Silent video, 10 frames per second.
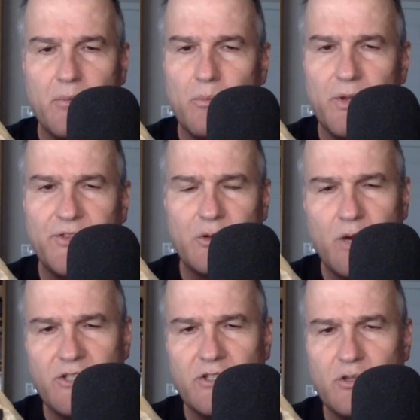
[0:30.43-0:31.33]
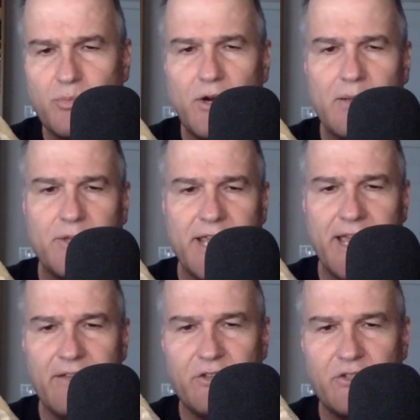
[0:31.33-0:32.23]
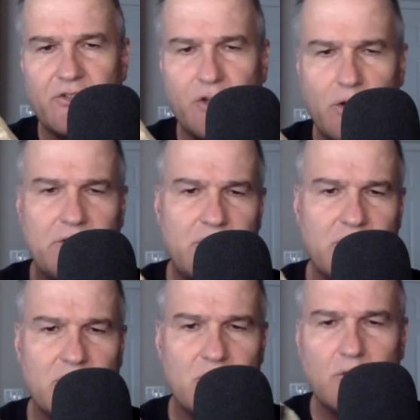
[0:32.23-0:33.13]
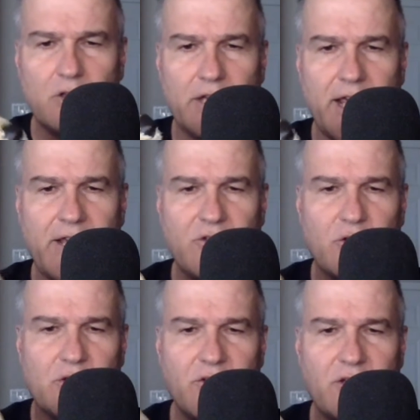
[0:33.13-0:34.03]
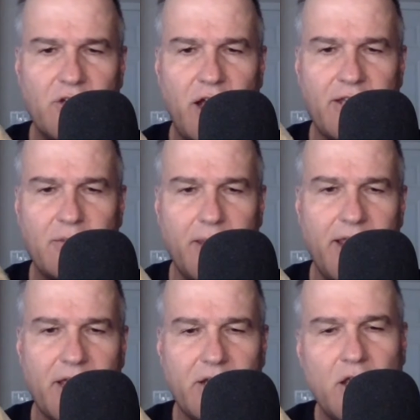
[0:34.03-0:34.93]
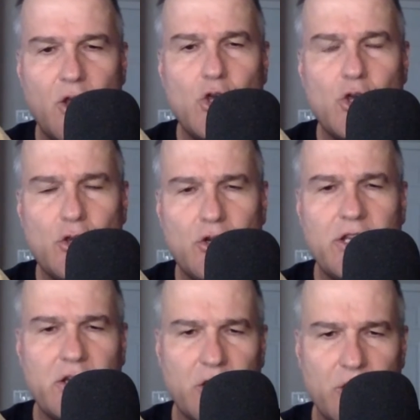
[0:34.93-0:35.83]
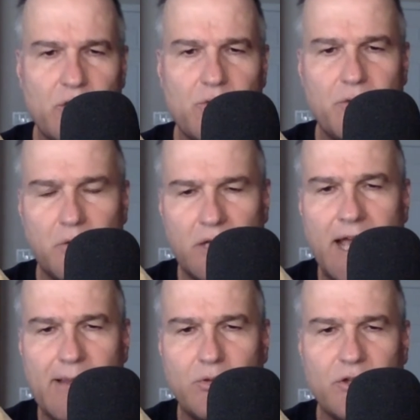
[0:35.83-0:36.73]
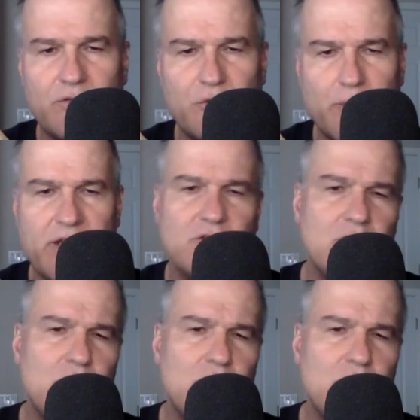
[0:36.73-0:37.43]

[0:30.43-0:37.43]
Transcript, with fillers: But the question you probably have is, knowing these two little guys are in such high demand, who do you go to for reliable information?